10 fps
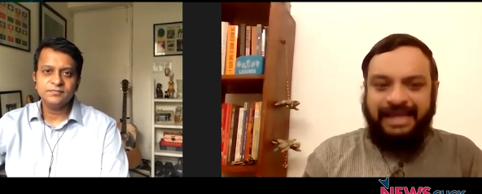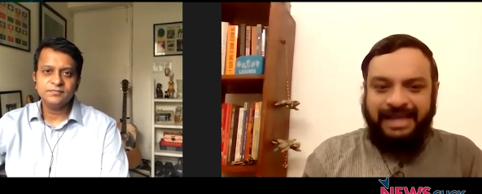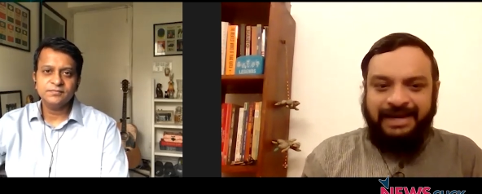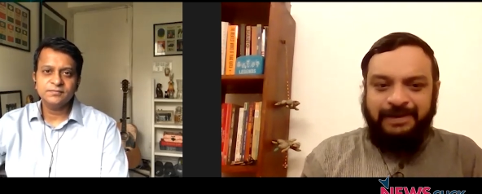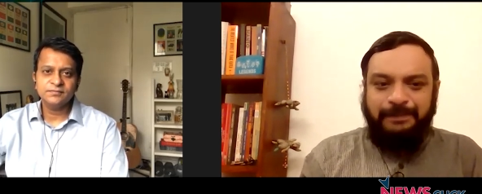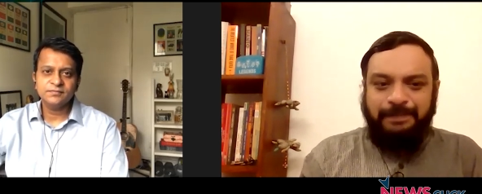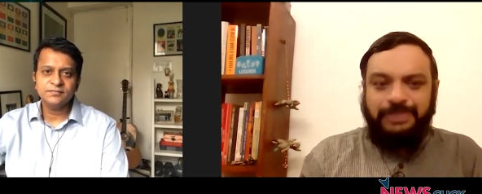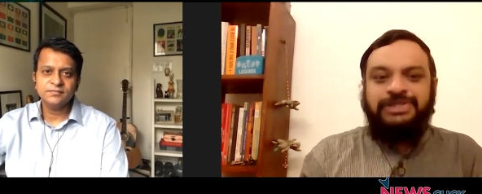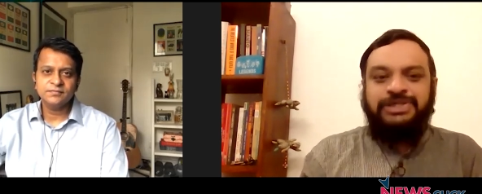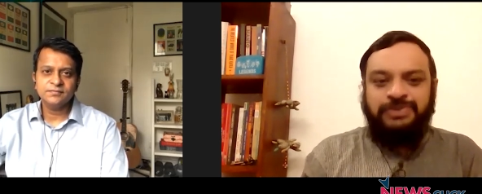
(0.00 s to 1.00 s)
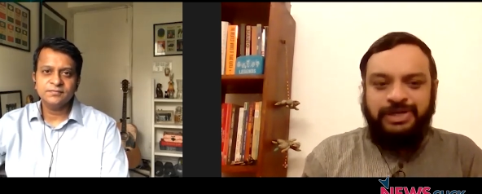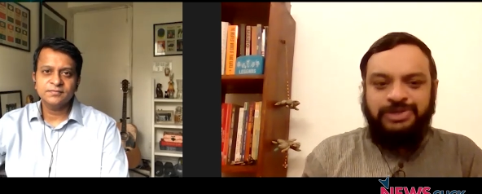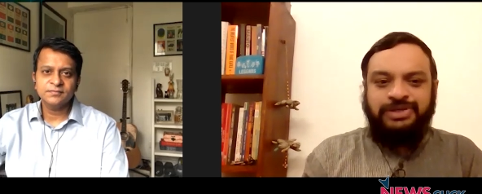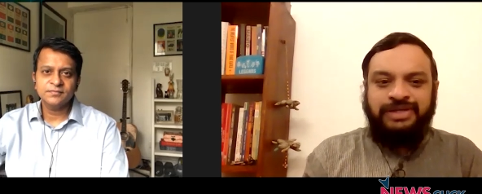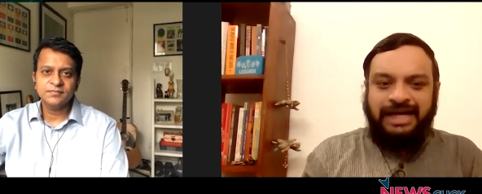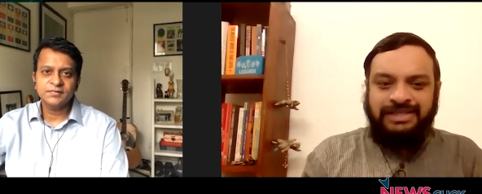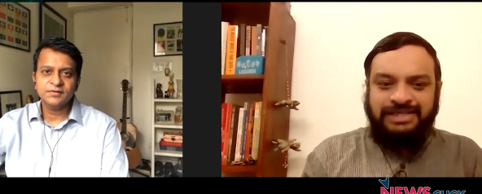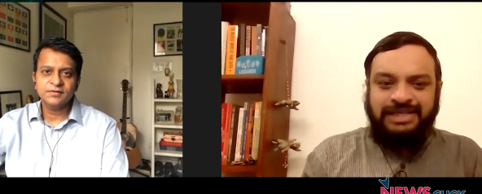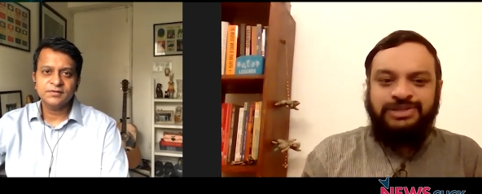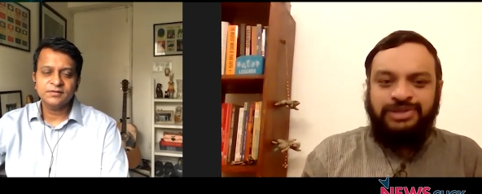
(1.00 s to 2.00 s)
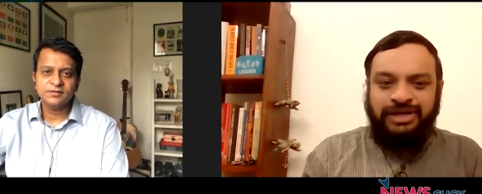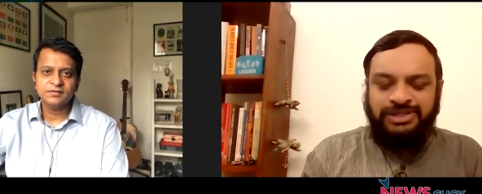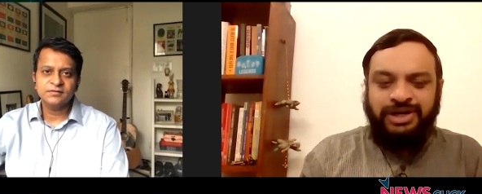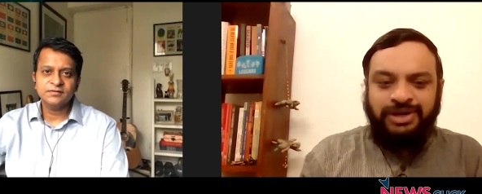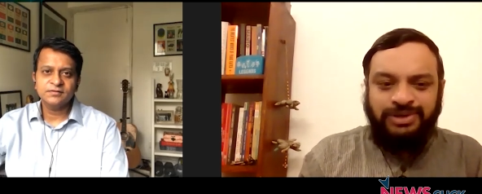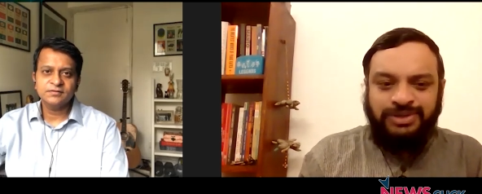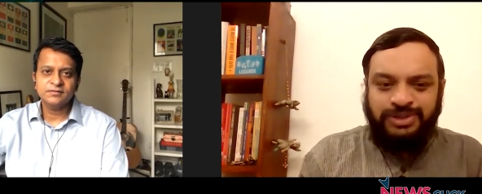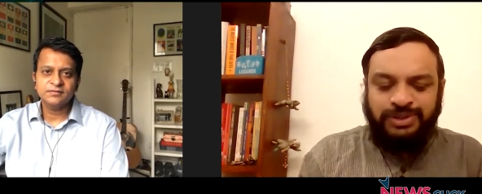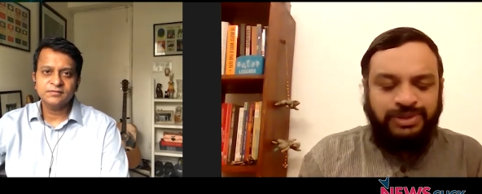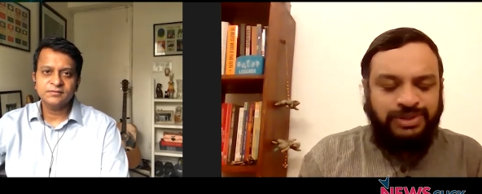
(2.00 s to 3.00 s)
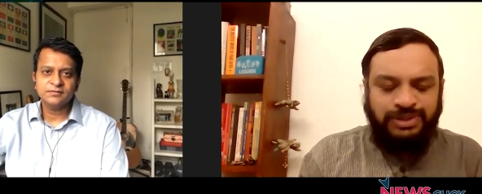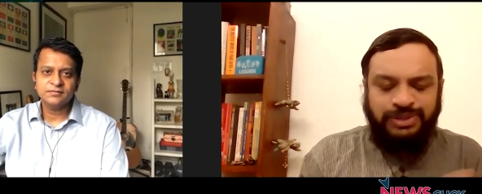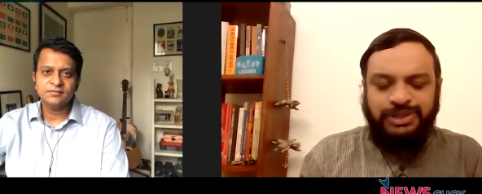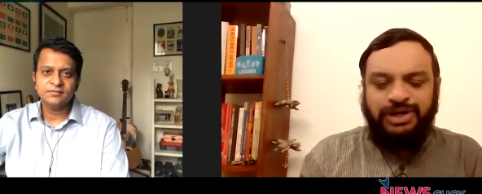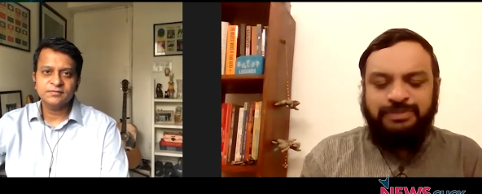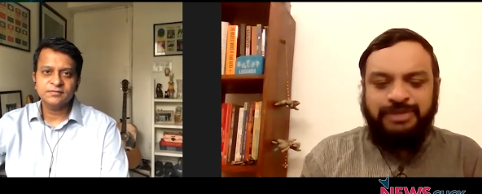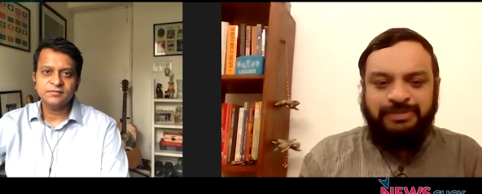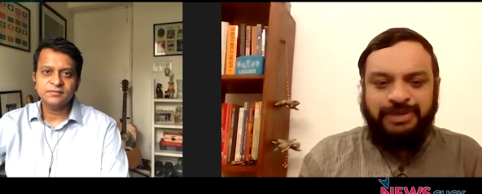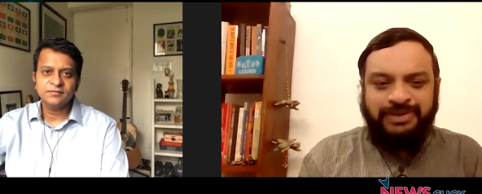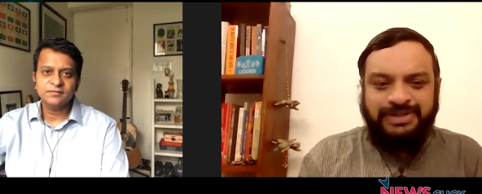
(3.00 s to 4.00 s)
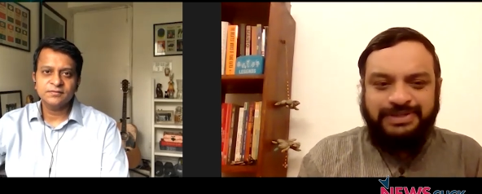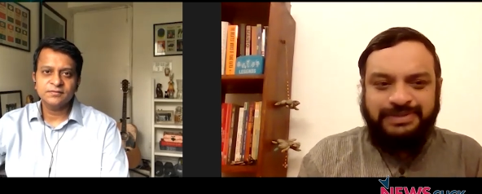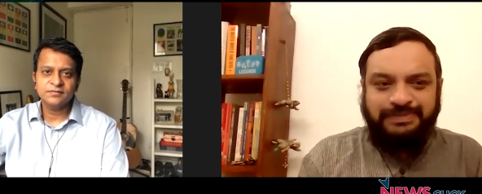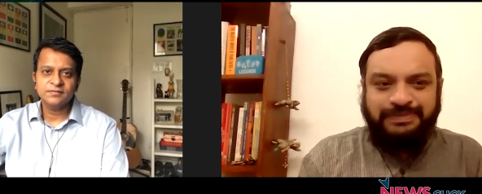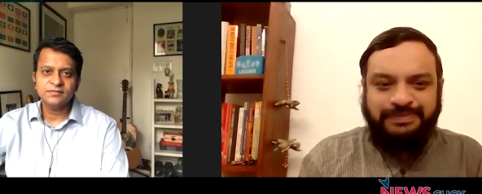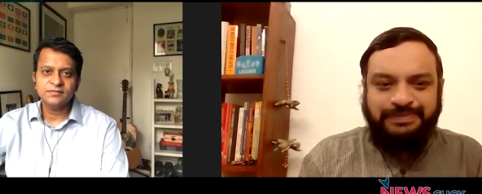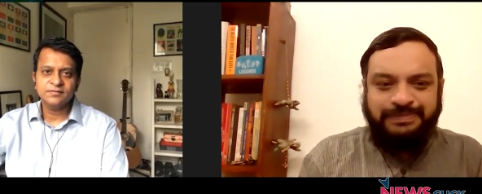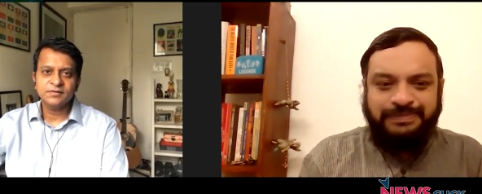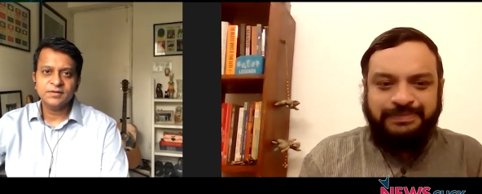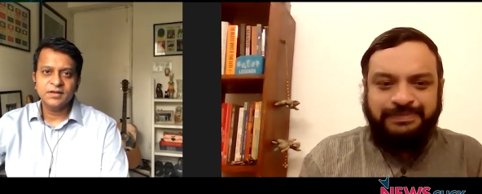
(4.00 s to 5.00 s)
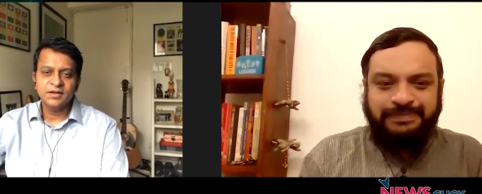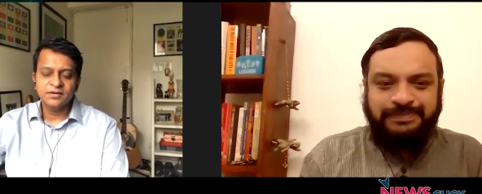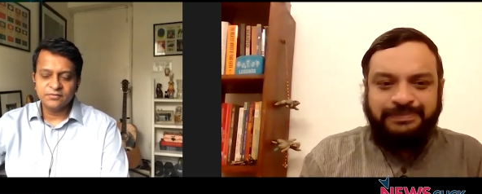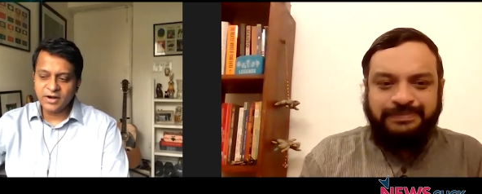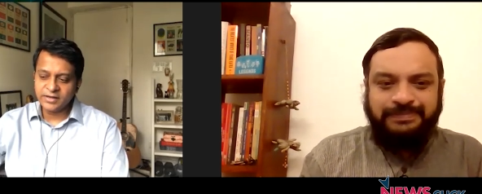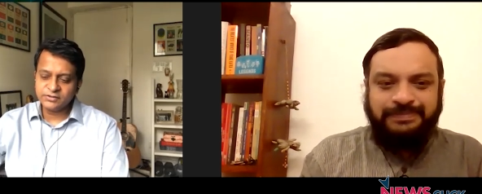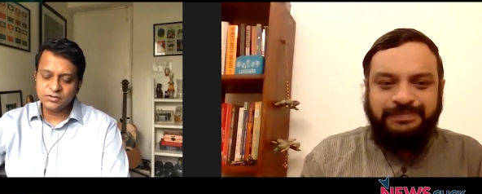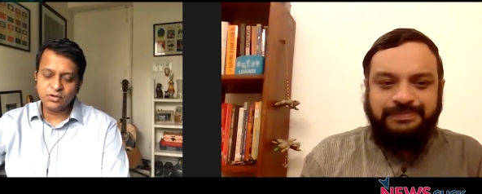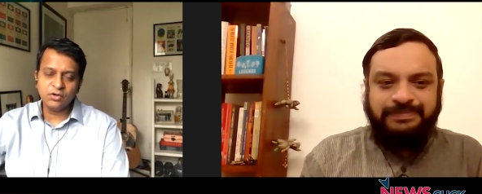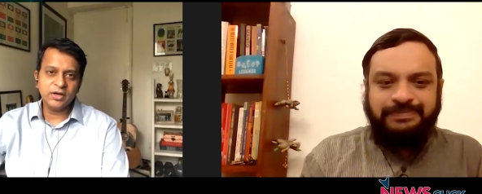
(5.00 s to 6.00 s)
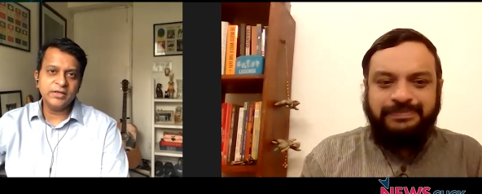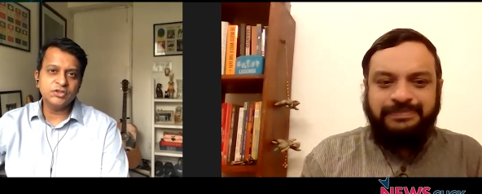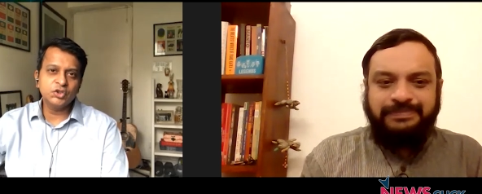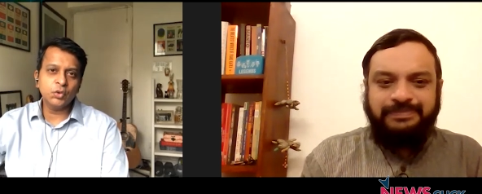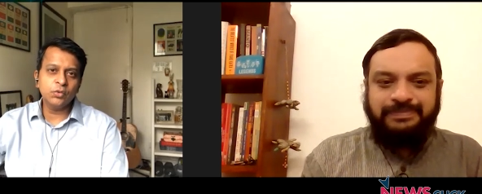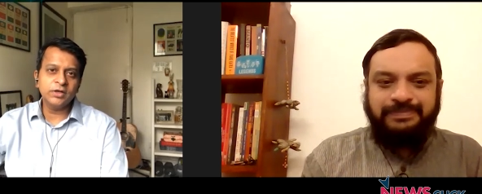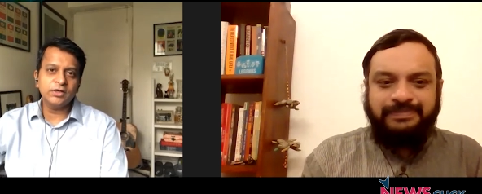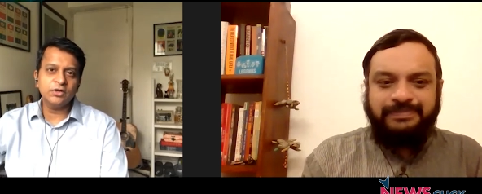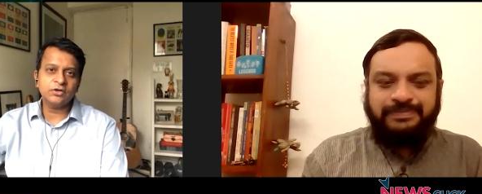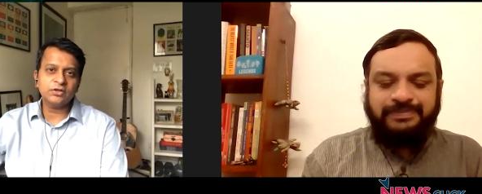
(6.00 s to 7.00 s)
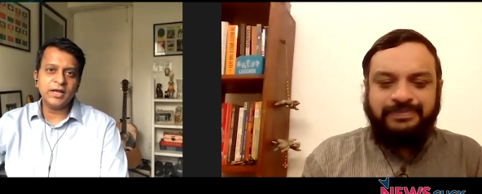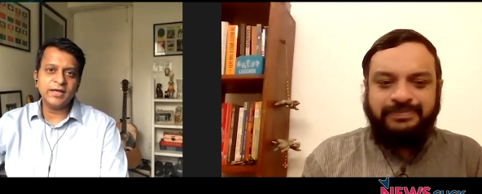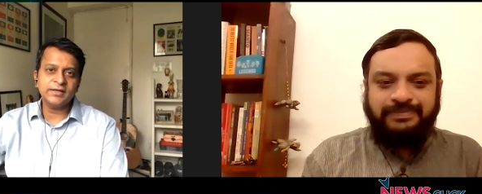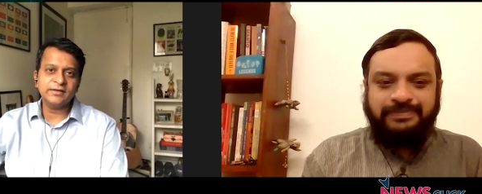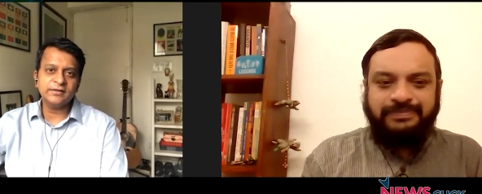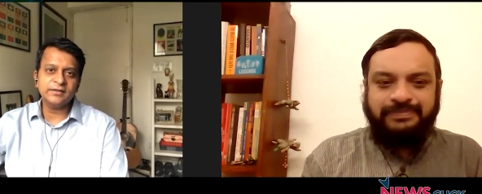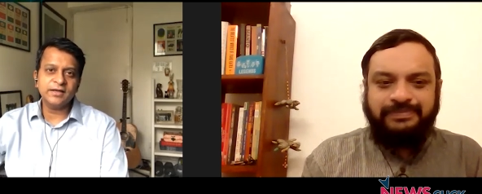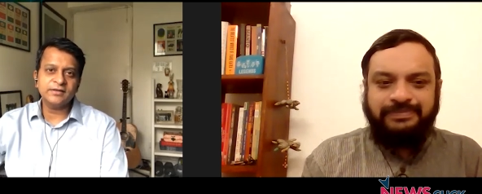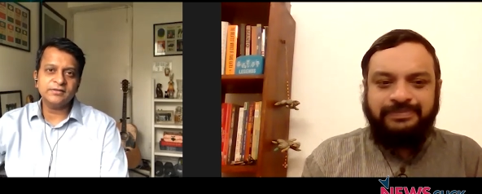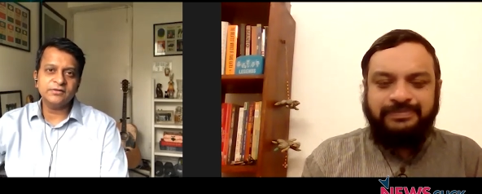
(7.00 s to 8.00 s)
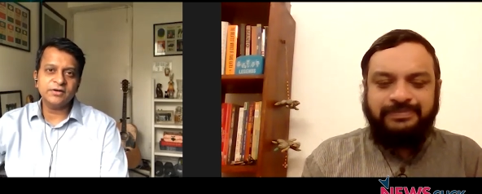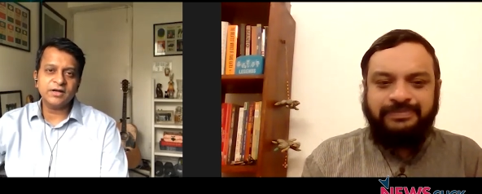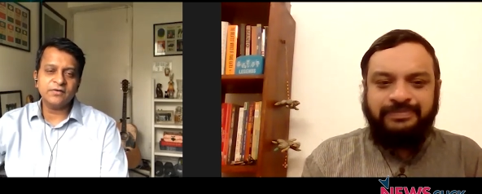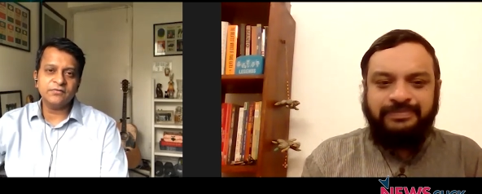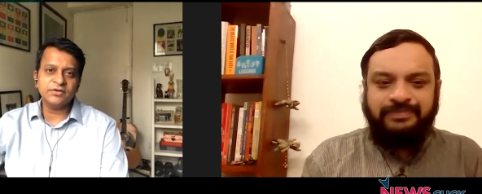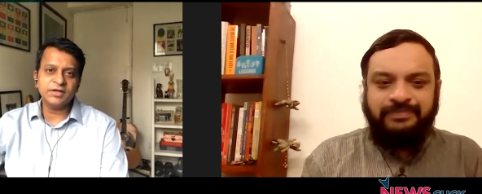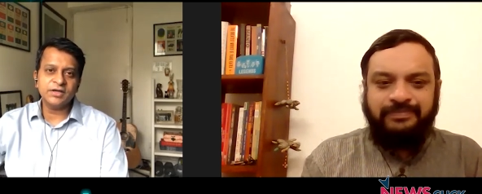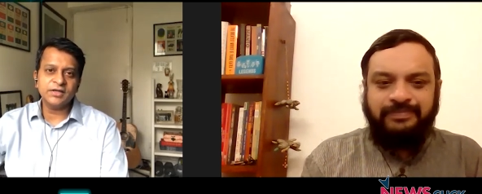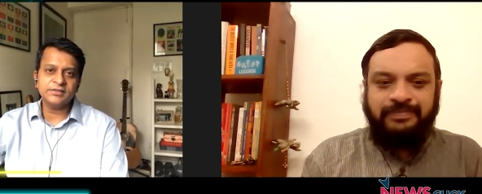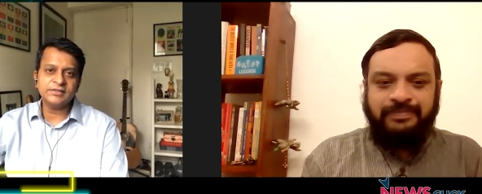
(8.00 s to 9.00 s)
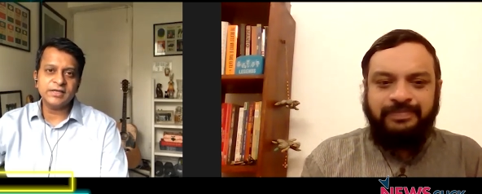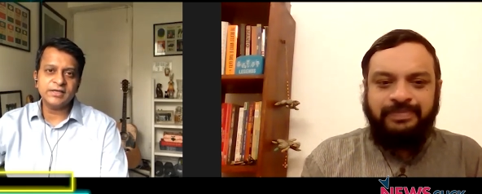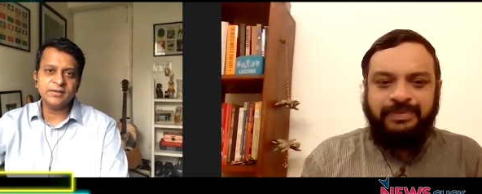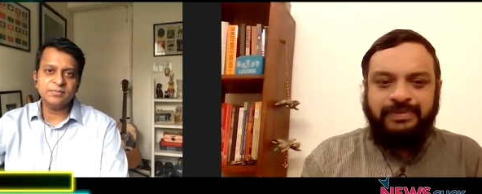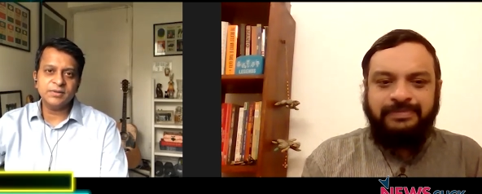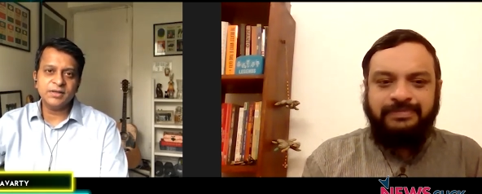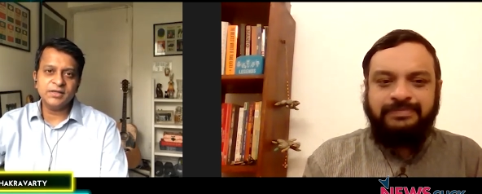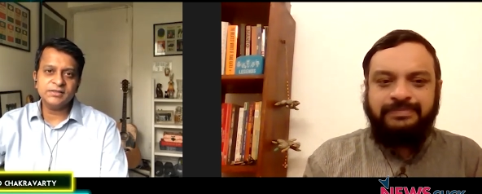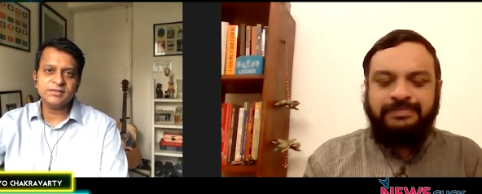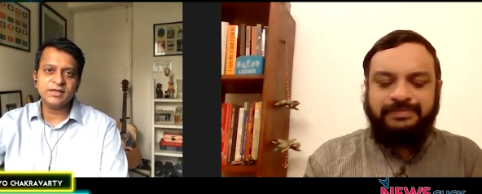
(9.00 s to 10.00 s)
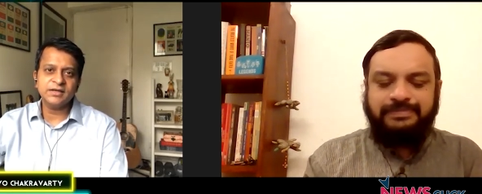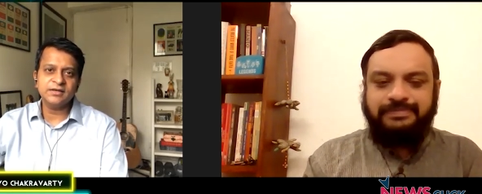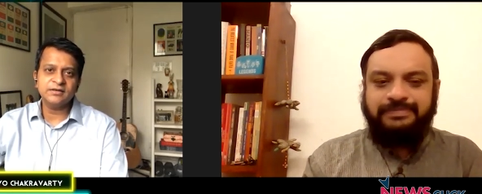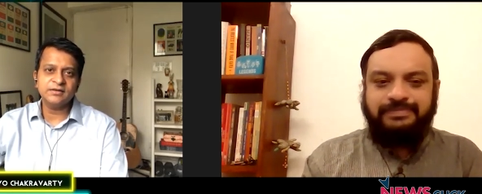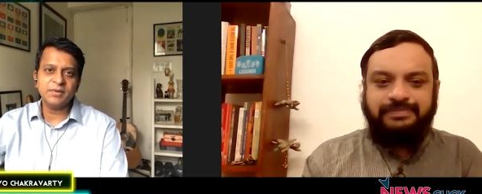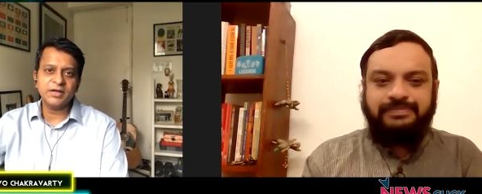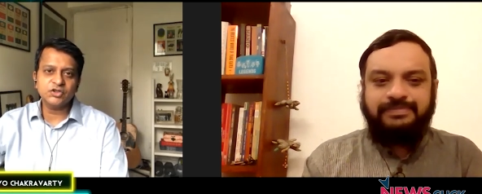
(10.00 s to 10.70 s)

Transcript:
Speaker 1: again the situation has is does not look so good. So we'll talk a bit about this.
Speaker 2: Right. So in June, it looked like uh, that the recovery is taking place, and uh, by